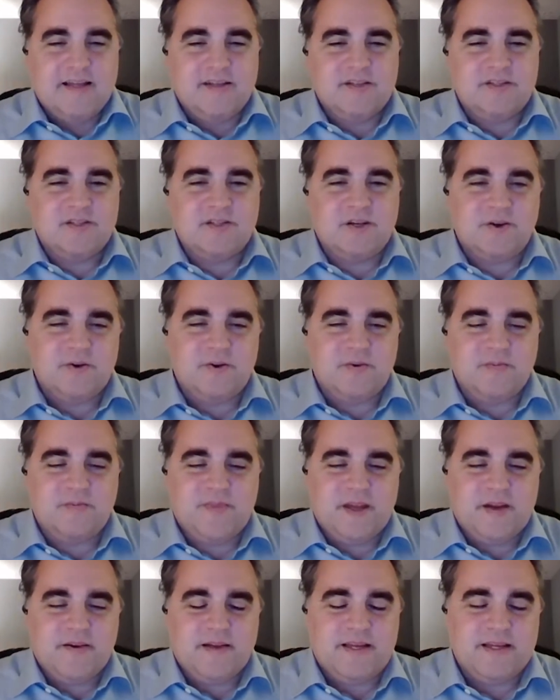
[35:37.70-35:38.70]
And so
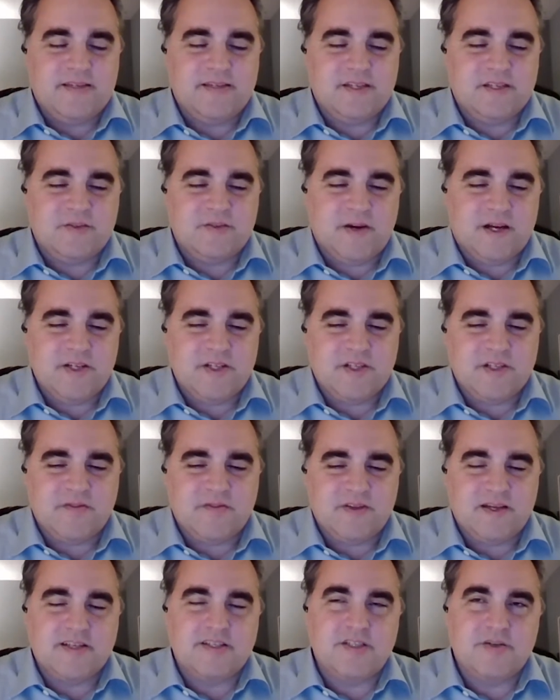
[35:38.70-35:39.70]
there is this question
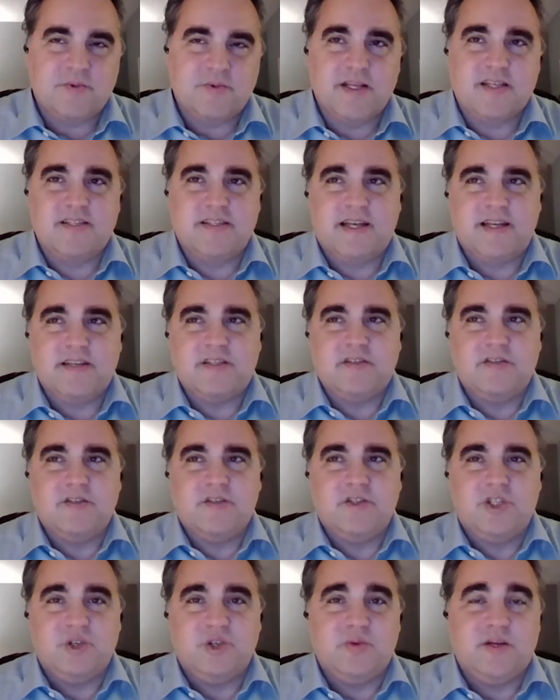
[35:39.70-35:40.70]
of like, to what extent
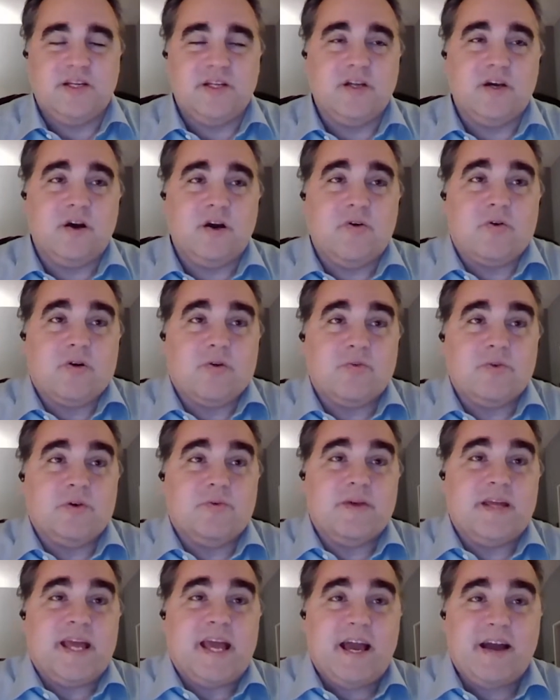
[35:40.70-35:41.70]
do we know or
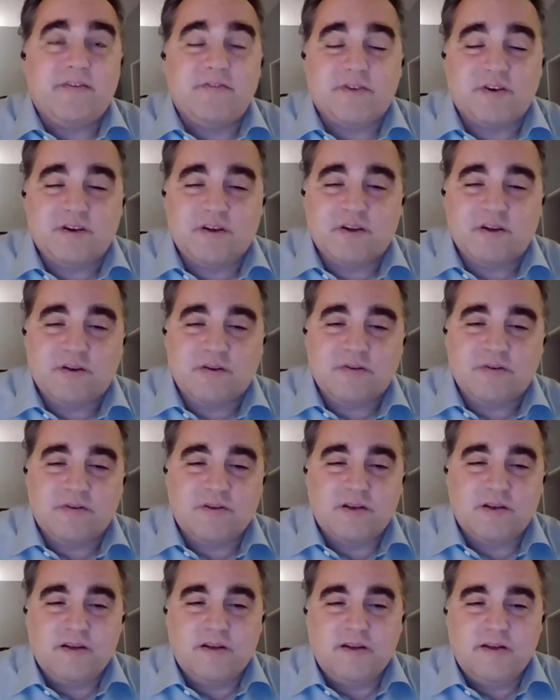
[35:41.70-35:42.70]
will we ever know